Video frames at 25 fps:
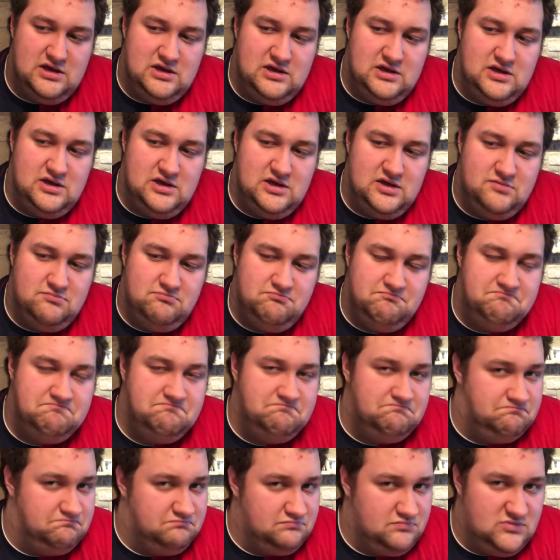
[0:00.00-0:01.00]
Um,
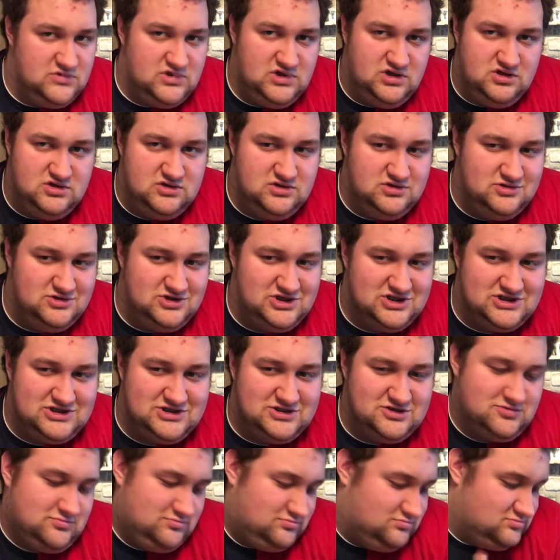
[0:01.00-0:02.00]
just
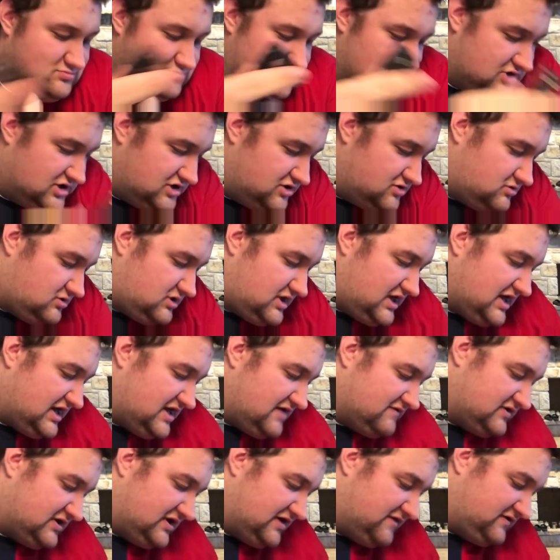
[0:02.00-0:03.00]
a, you can't
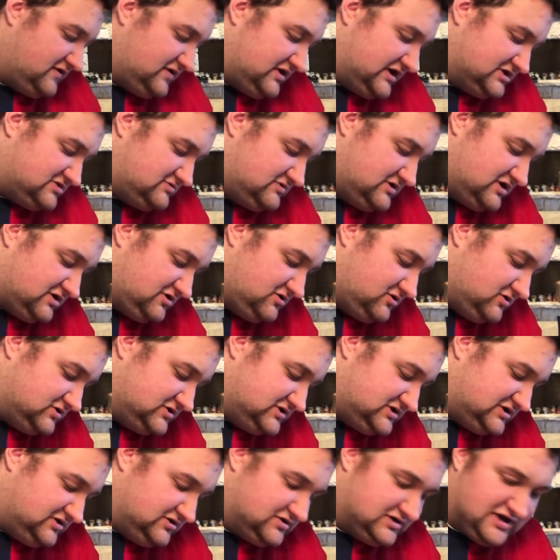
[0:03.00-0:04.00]
have a knife collection without a cold
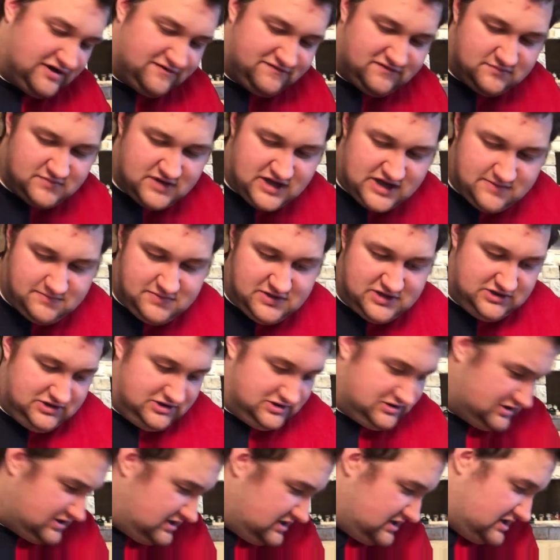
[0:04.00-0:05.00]
steel knife, in my
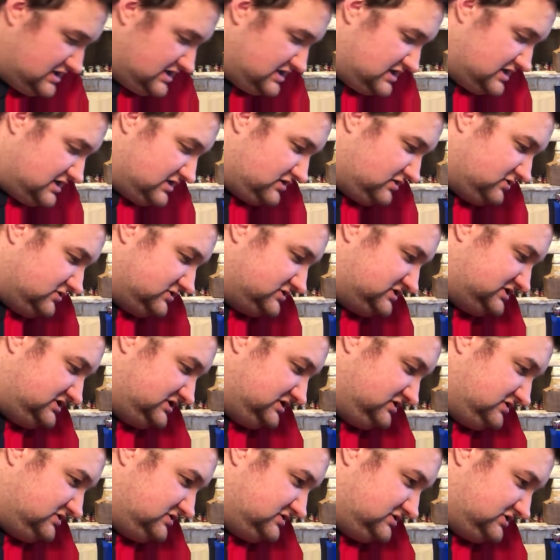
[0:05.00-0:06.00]
opinion. Cold
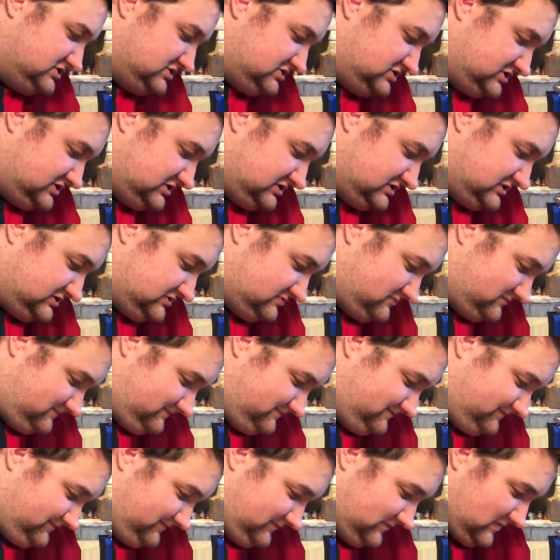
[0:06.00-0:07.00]
steel is just.
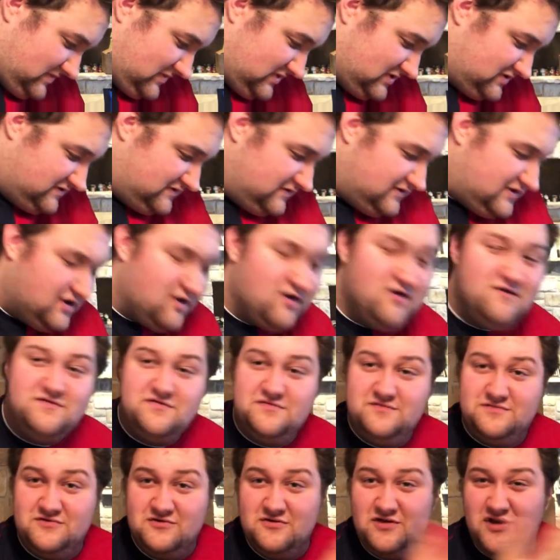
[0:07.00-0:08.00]
Do they go over?
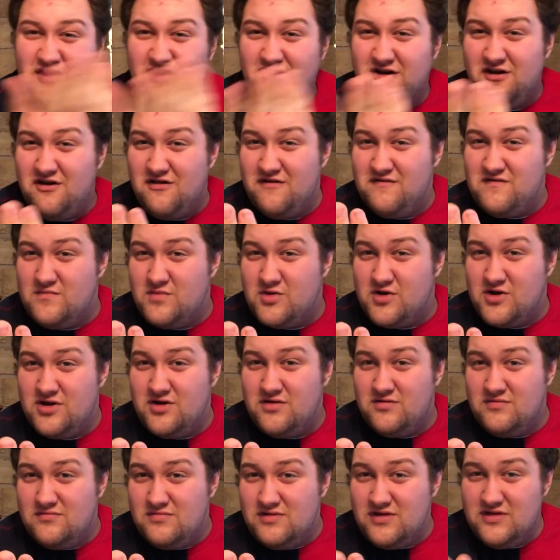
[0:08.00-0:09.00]
Do they go overboard
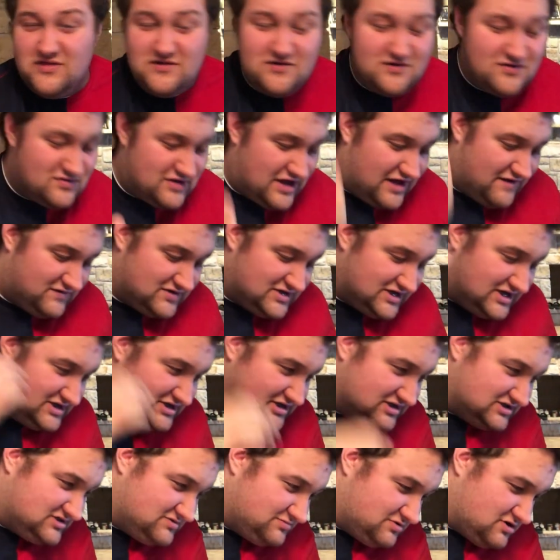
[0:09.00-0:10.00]
in their
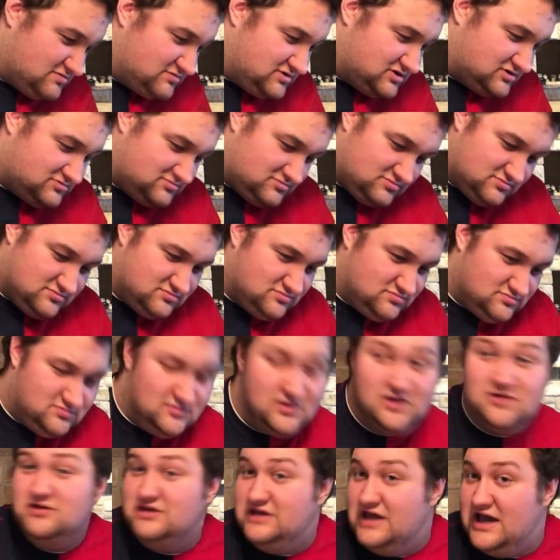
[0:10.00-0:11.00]
advertising department? Mm,
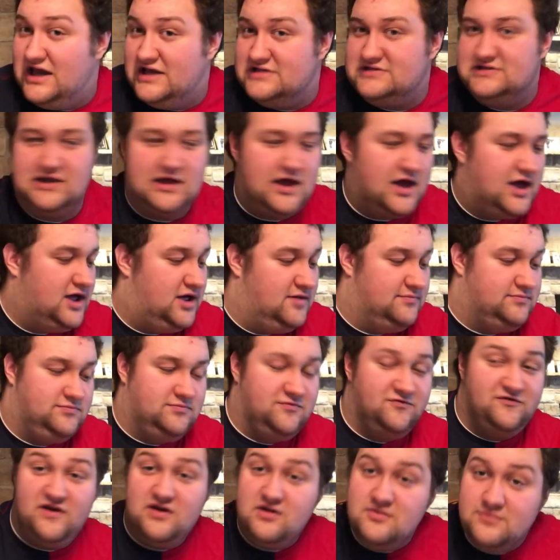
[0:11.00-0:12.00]
yes, um,
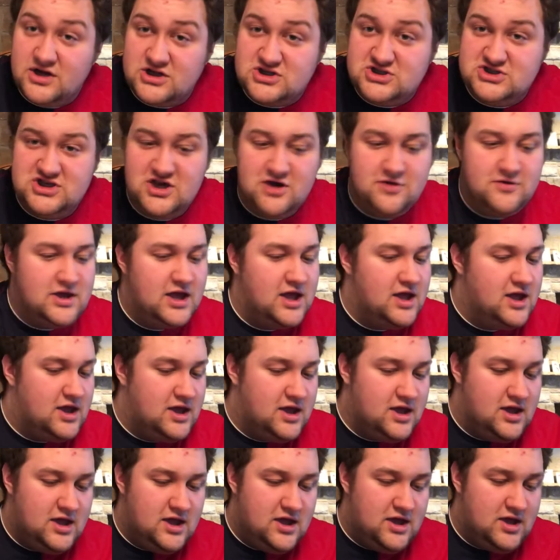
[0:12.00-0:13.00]
very much so.
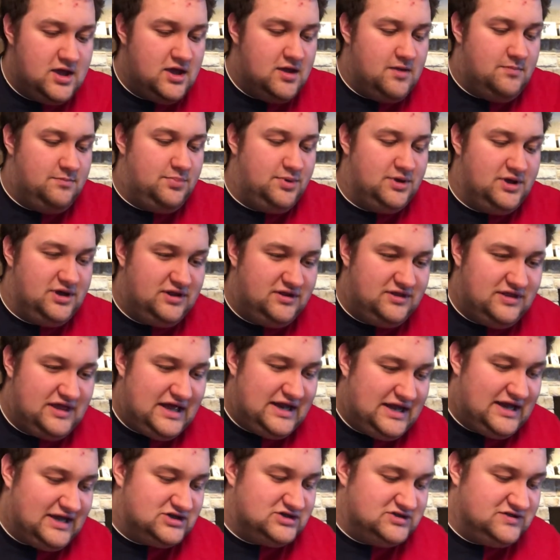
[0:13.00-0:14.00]
But that
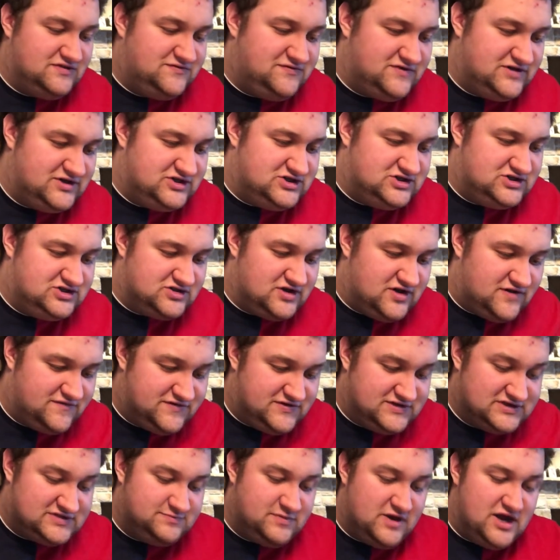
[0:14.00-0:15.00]
actually finishes off
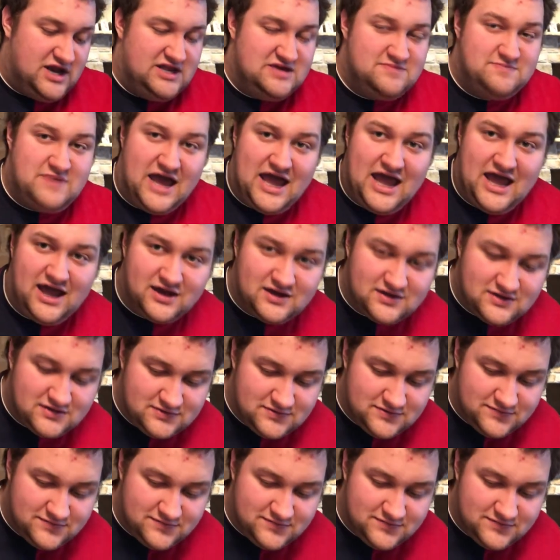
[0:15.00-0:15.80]
the Spidey pack.